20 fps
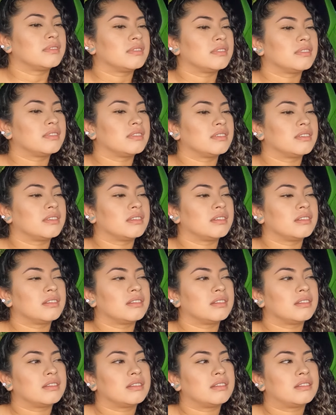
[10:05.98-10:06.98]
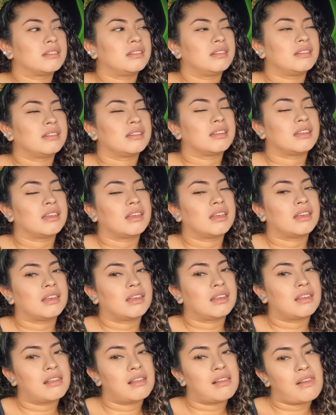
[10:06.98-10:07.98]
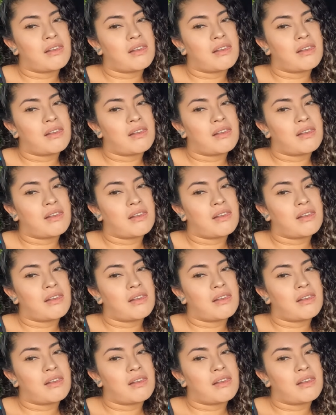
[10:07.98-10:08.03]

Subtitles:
The person shown says nothing.